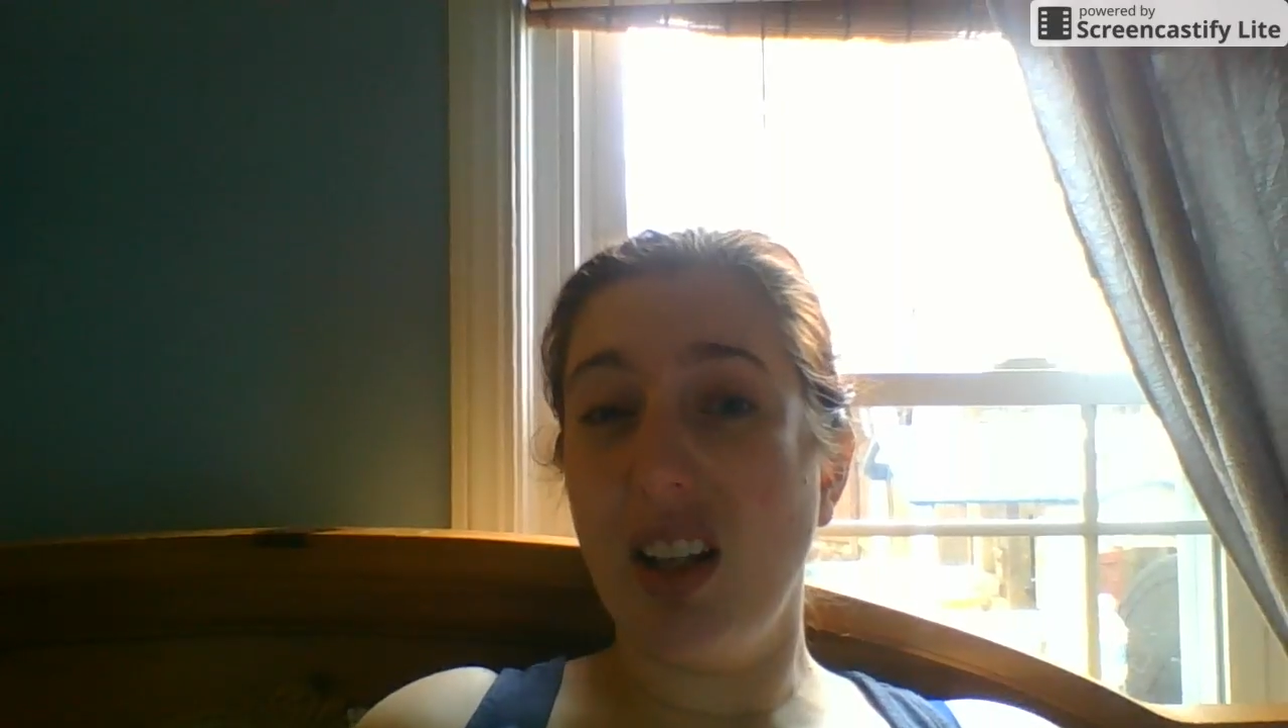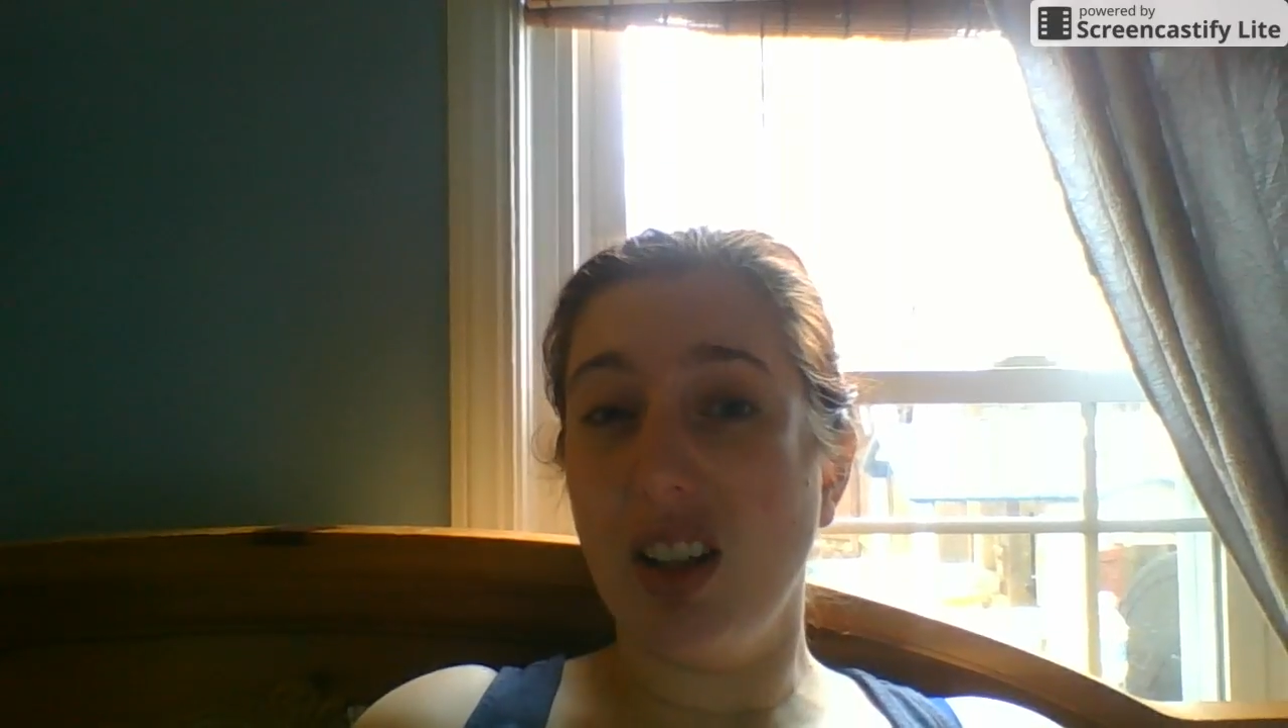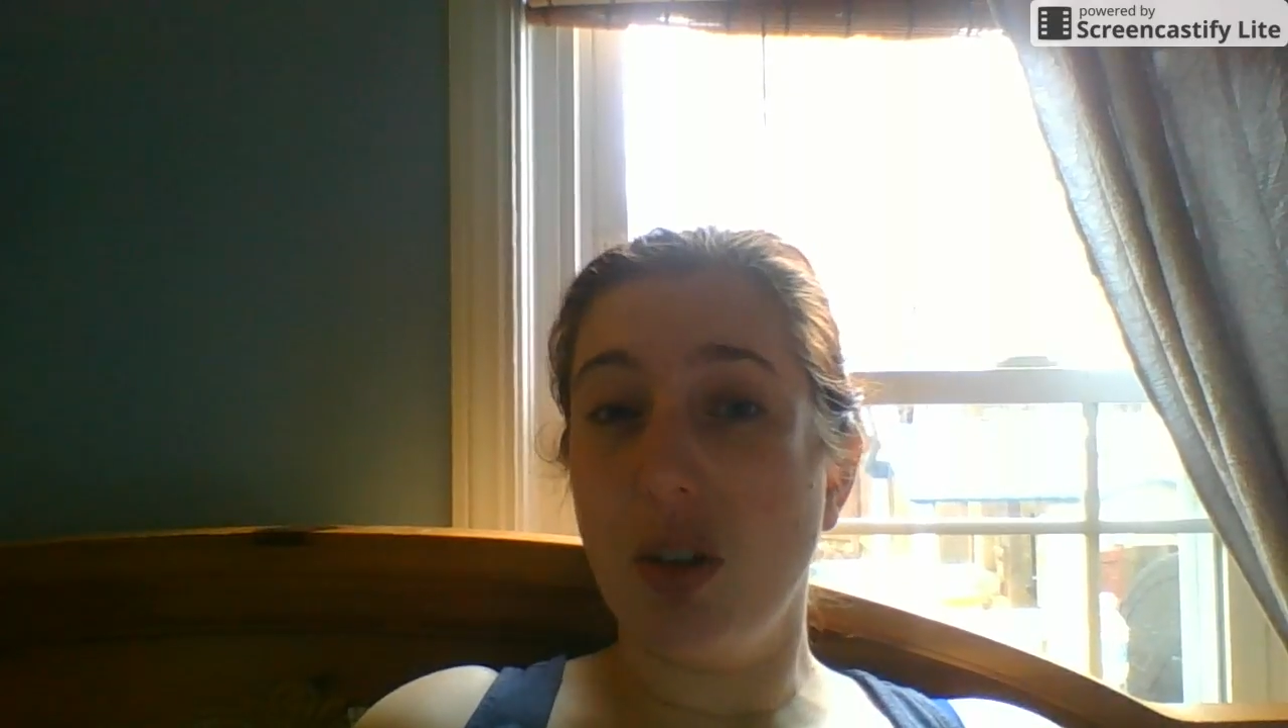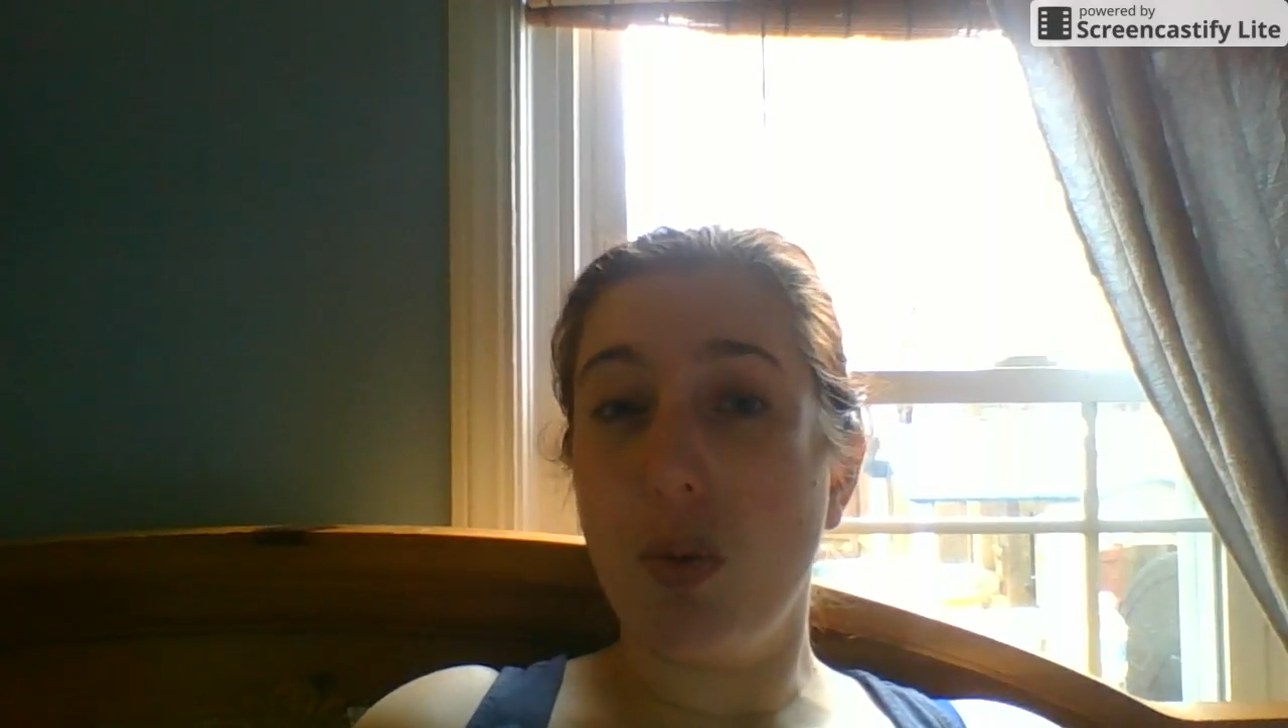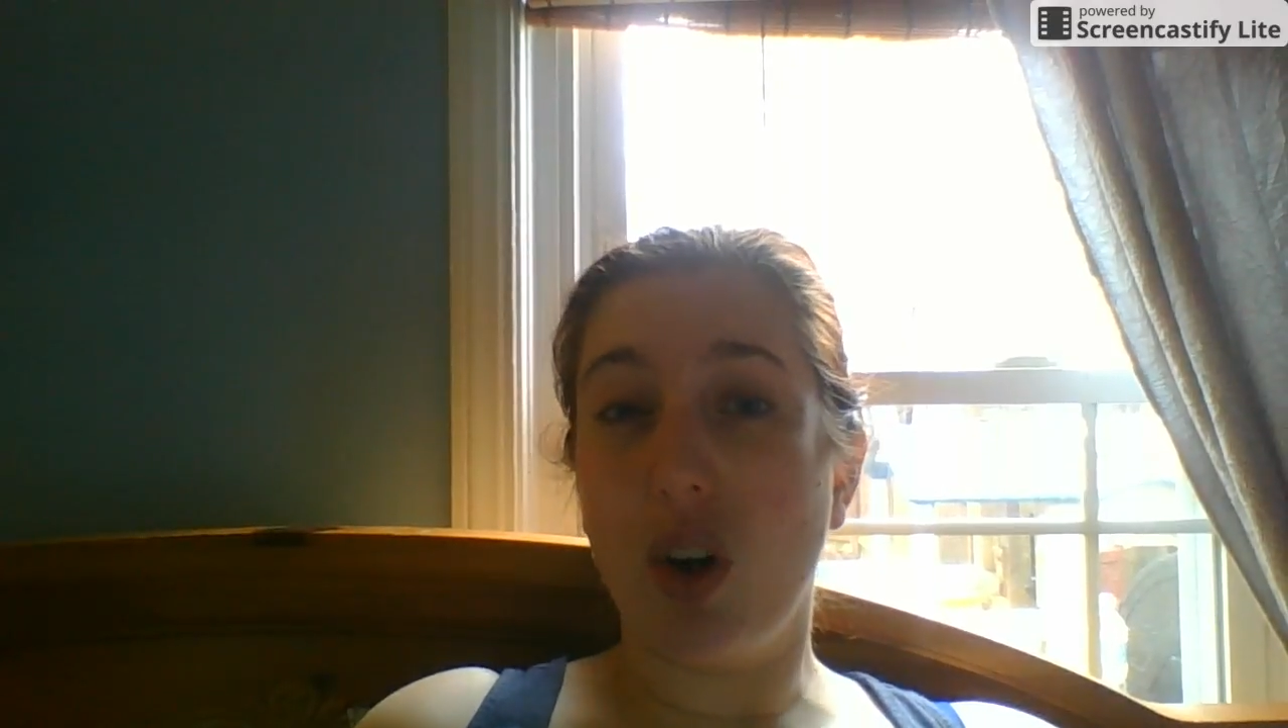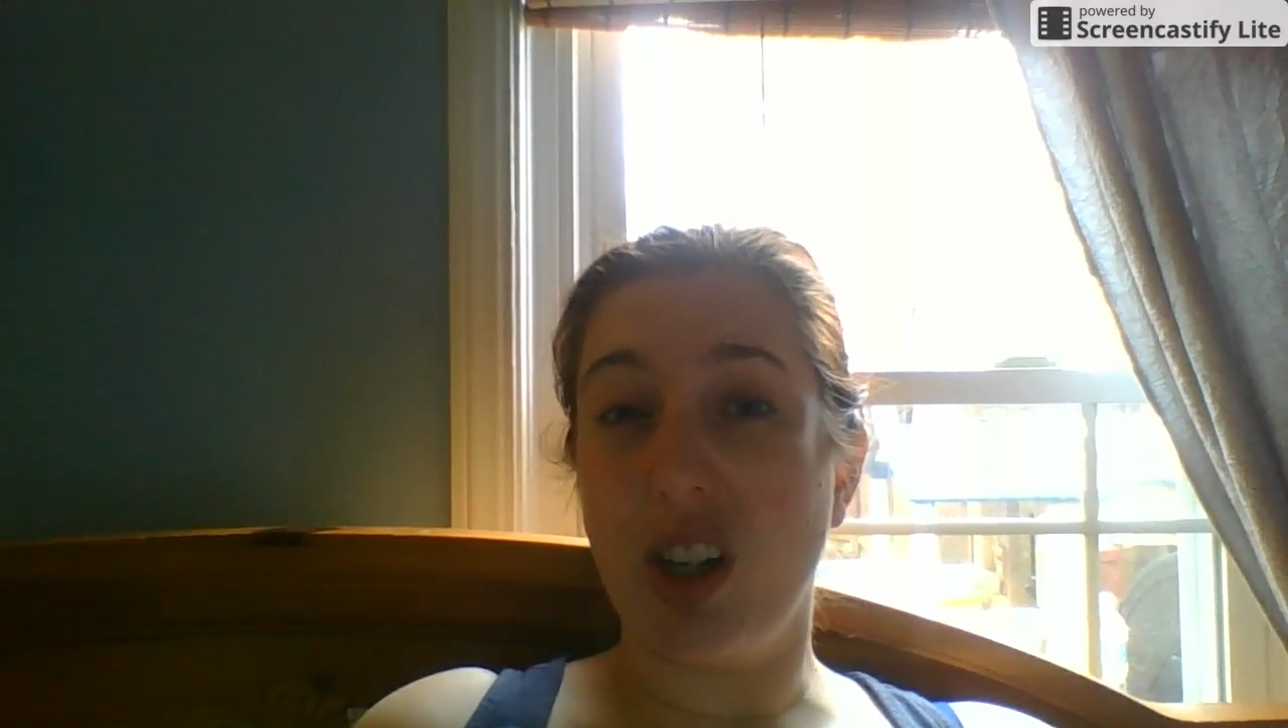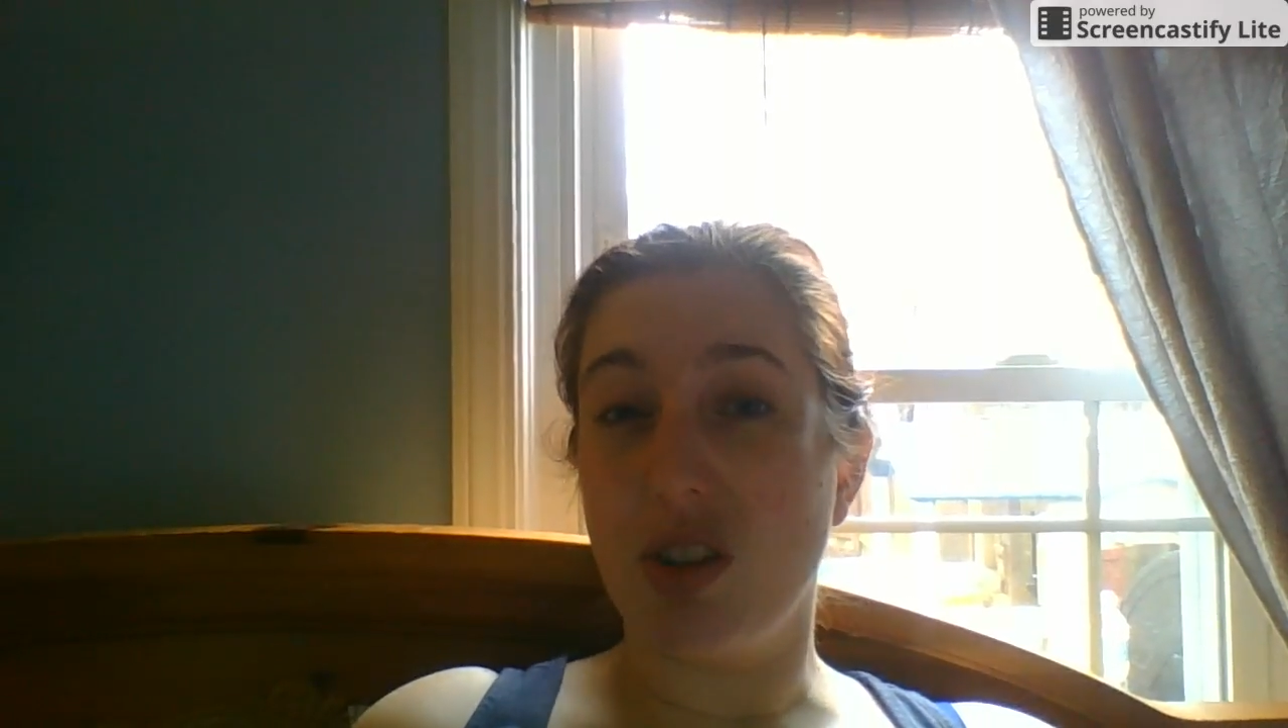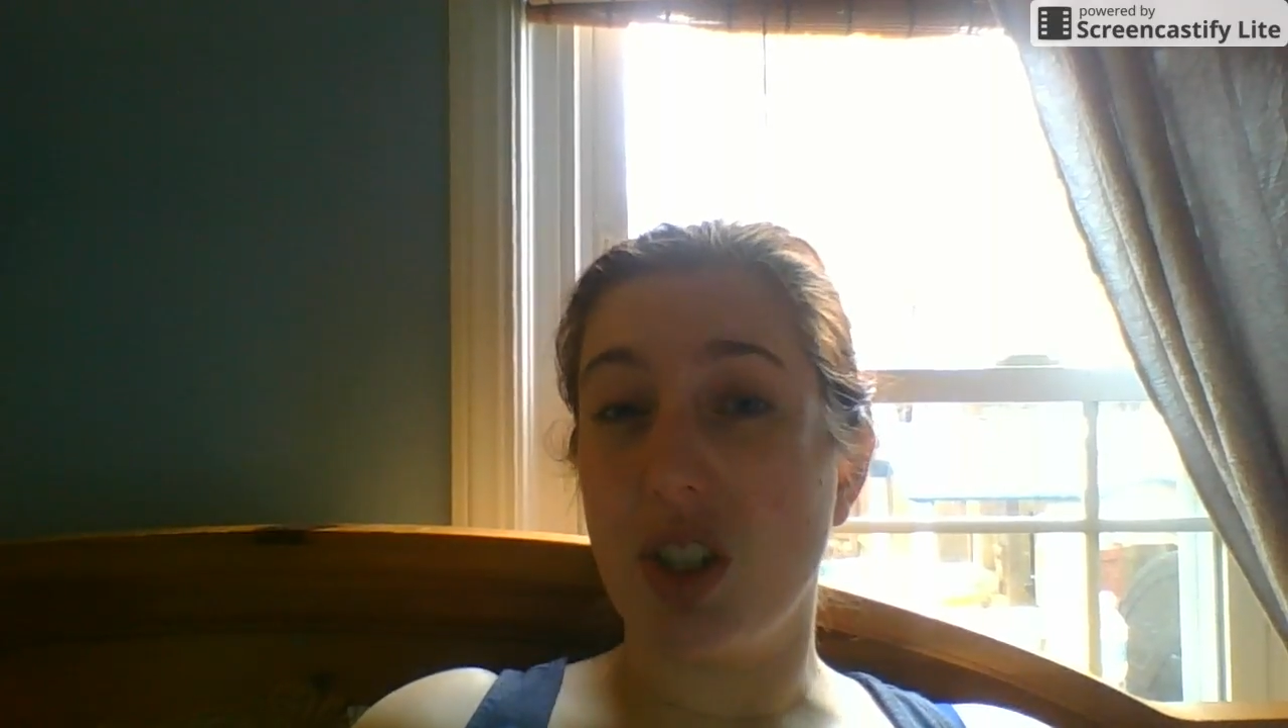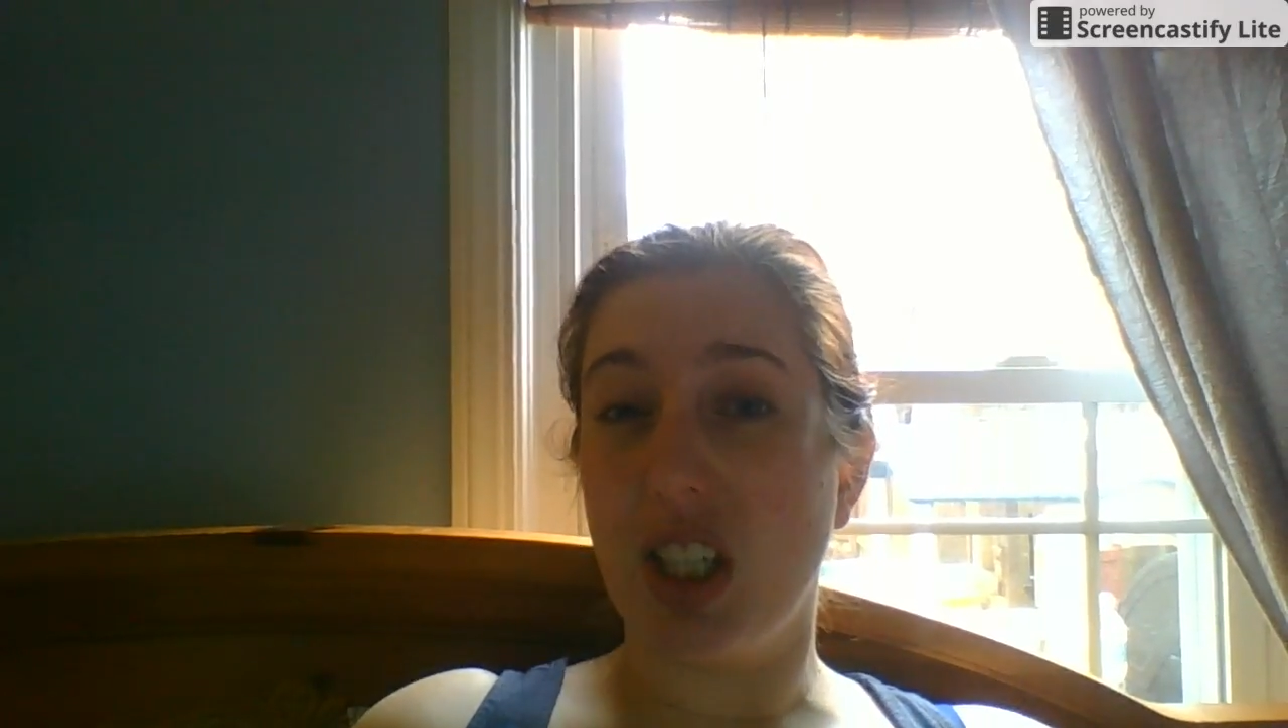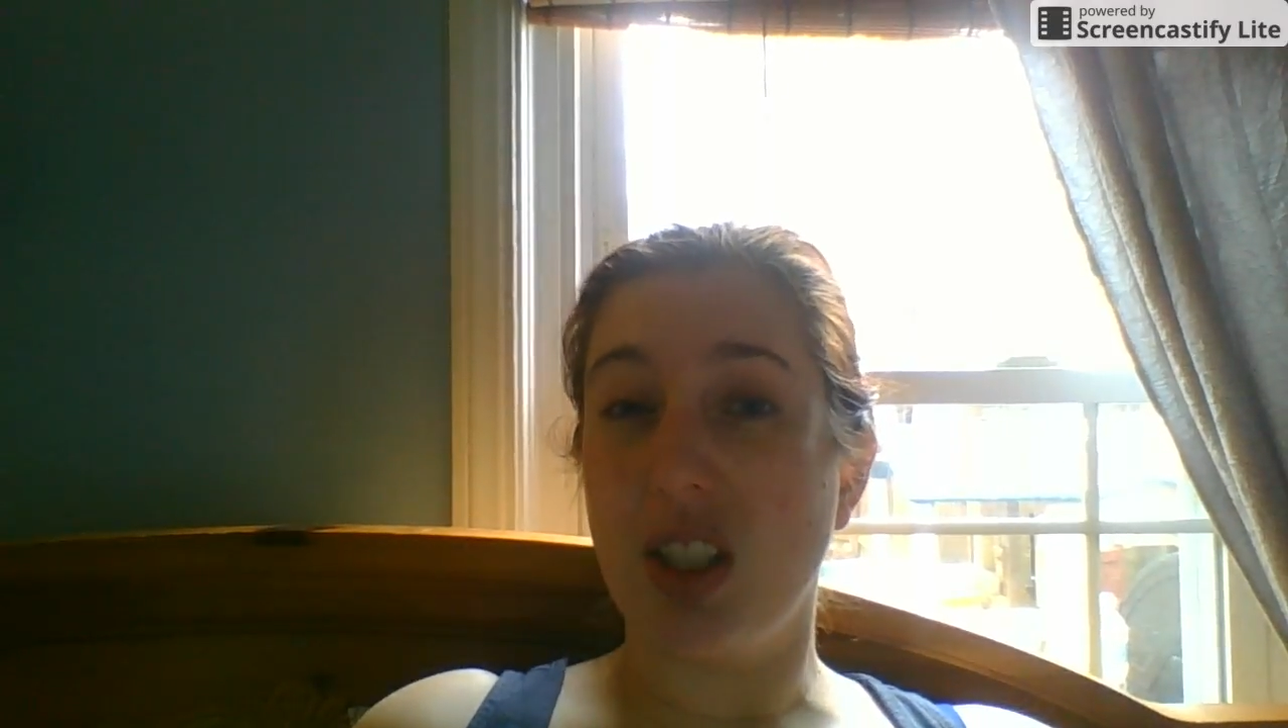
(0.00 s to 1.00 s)
a little more
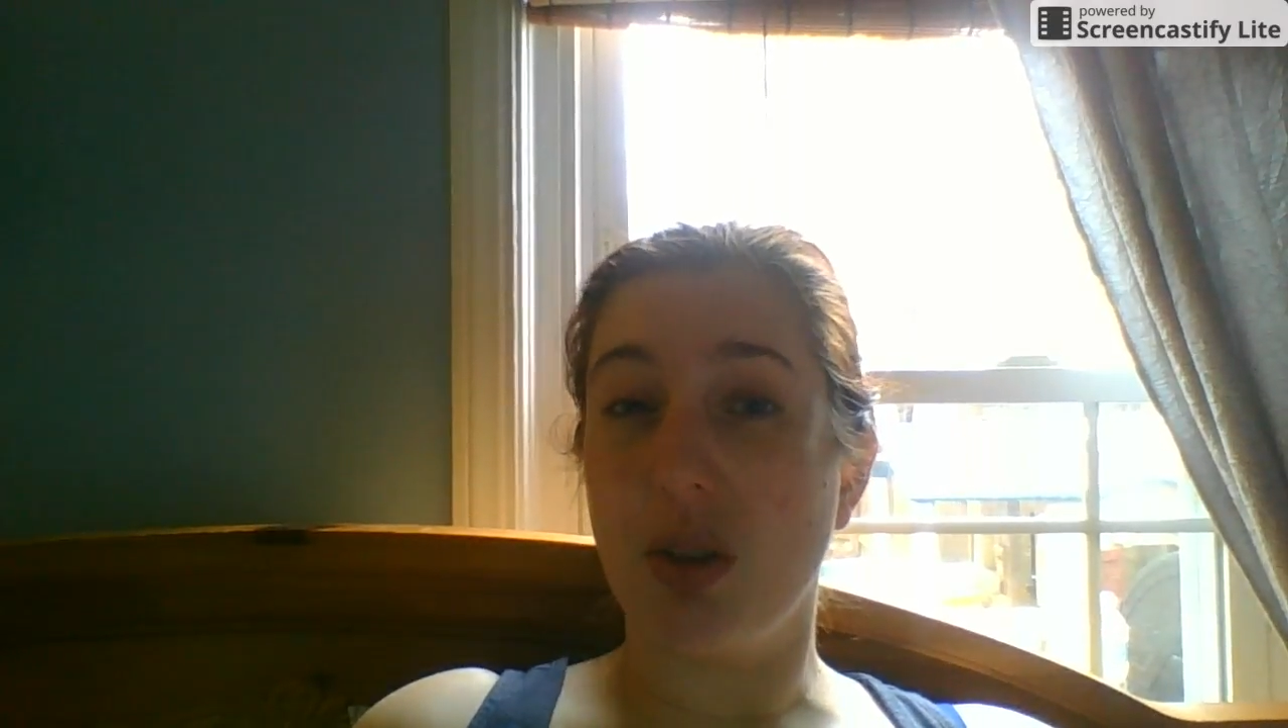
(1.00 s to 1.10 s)
interesting